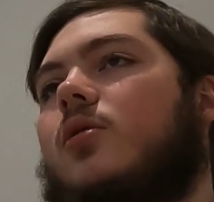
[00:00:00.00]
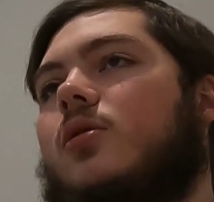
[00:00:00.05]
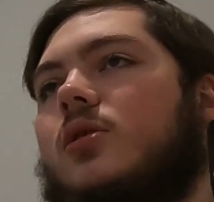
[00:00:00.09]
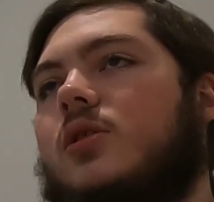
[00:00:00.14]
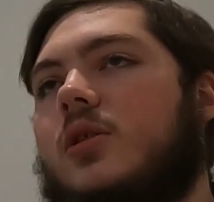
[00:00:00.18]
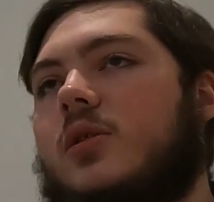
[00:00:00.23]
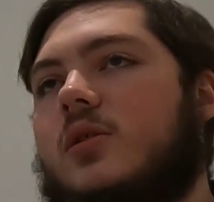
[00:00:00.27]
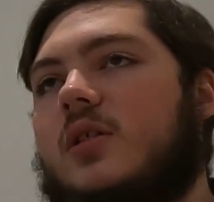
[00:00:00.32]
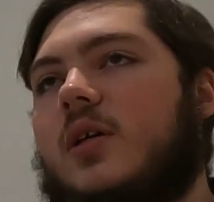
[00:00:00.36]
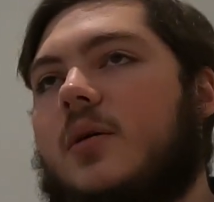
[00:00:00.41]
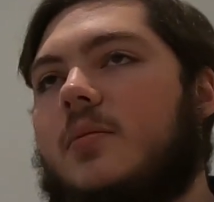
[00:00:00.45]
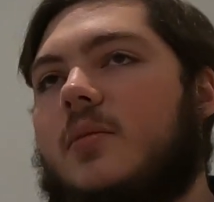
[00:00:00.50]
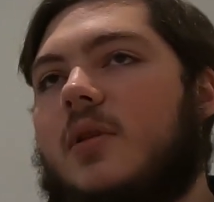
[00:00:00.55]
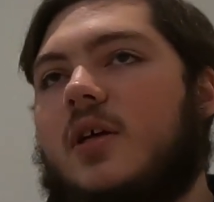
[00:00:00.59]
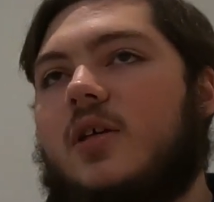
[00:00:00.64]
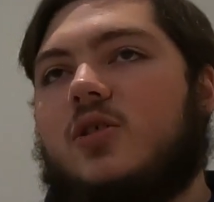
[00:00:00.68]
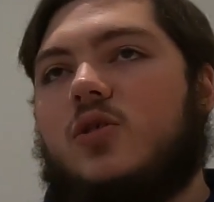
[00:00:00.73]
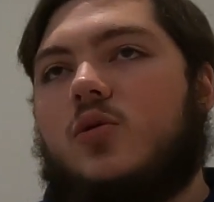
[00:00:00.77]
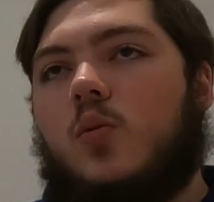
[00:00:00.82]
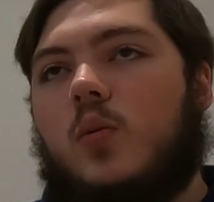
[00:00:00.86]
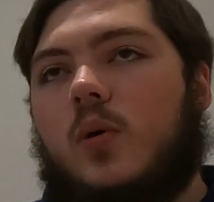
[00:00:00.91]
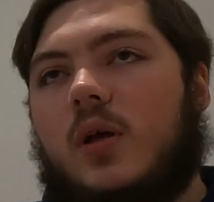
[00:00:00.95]
So some
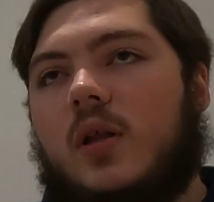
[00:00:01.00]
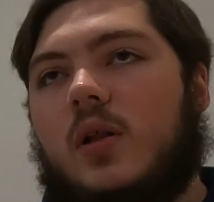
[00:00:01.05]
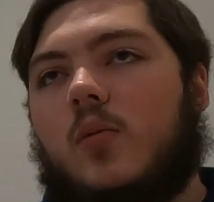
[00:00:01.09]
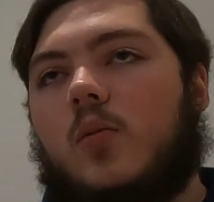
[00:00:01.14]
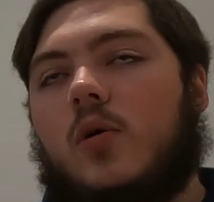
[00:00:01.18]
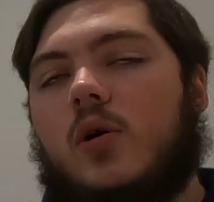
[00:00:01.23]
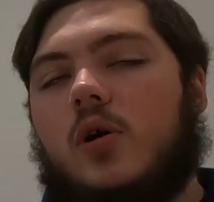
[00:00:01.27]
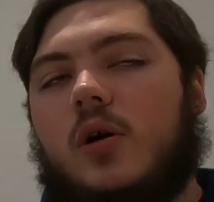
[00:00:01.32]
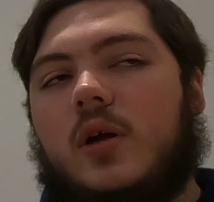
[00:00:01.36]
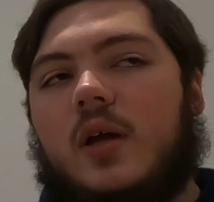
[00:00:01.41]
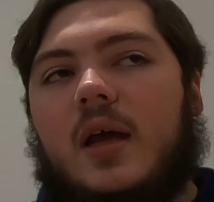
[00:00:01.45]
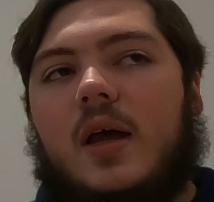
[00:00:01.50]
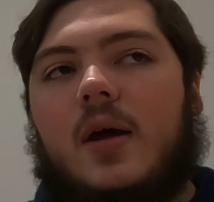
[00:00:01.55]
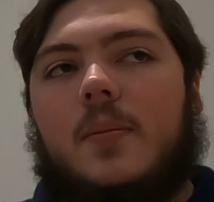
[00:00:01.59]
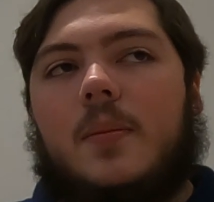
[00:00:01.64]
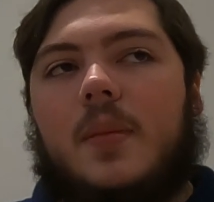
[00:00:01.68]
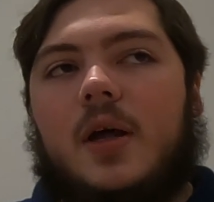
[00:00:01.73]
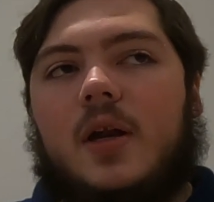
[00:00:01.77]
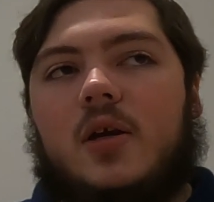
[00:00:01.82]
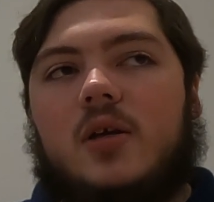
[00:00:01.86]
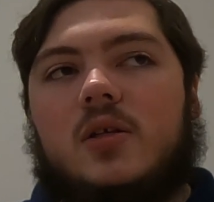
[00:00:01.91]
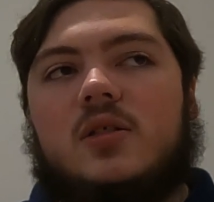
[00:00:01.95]
things will work
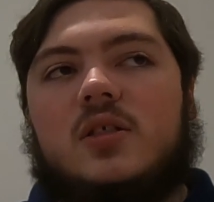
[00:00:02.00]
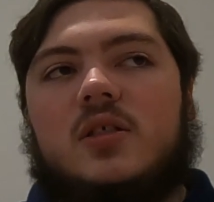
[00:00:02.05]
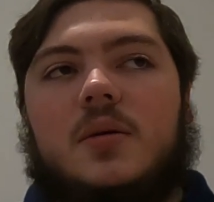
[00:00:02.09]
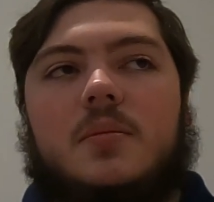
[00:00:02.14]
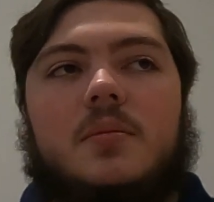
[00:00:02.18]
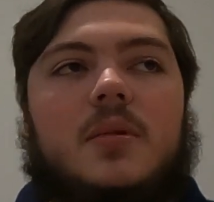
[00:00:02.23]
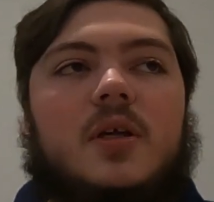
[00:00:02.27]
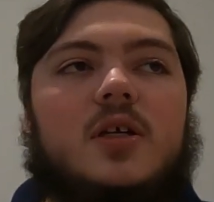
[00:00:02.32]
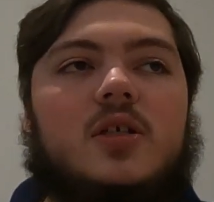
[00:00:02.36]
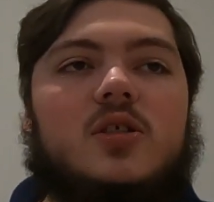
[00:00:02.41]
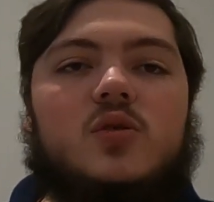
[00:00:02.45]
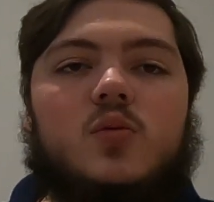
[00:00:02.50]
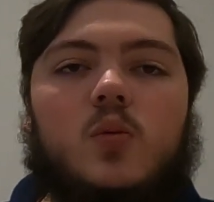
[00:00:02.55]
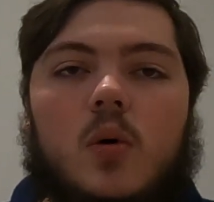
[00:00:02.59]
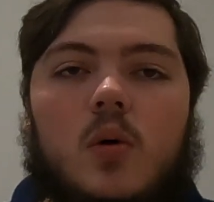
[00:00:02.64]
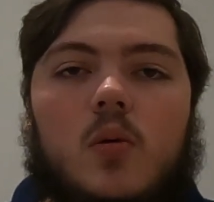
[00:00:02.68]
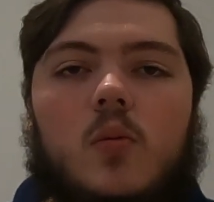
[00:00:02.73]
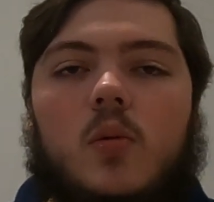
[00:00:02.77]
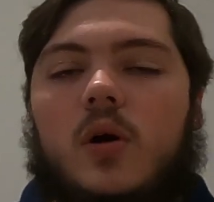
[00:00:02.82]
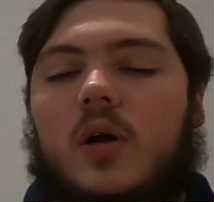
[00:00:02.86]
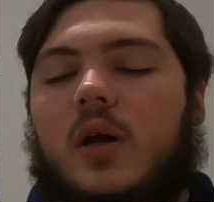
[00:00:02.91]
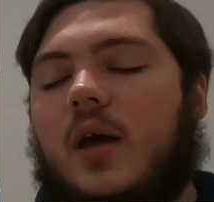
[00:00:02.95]
out better and some things
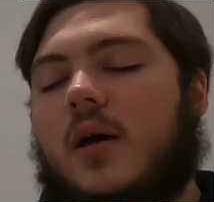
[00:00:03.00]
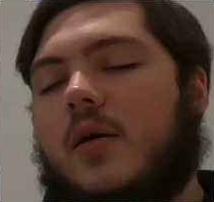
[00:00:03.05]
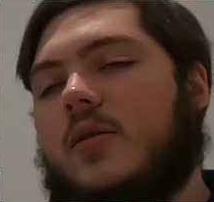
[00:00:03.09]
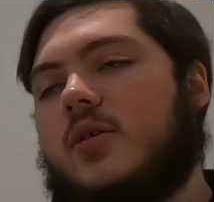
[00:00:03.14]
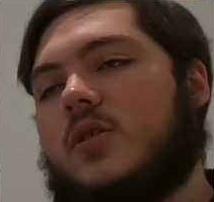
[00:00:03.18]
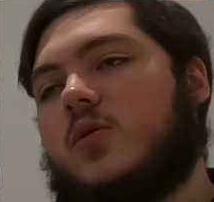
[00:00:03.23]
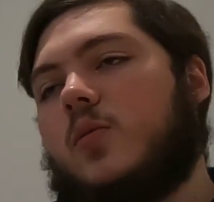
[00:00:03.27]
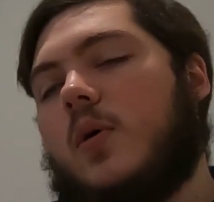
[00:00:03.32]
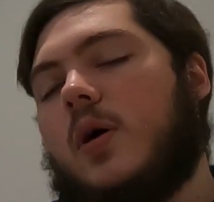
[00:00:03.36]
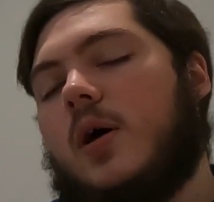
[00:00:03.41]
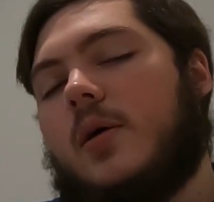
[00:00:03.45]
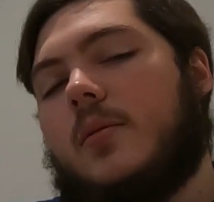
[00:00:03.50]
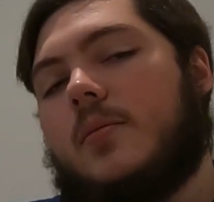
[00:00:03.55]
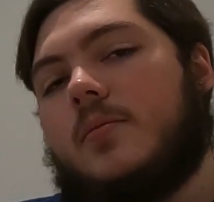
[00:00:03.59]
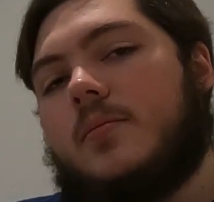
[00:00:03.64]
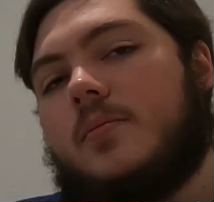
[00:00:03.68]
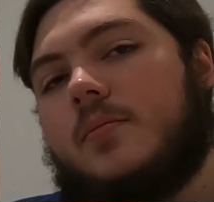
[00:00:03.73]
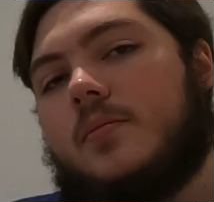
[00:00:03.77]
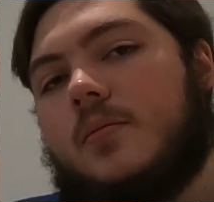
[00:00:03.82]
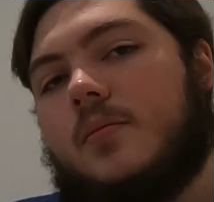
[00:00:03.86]
won't work out as well.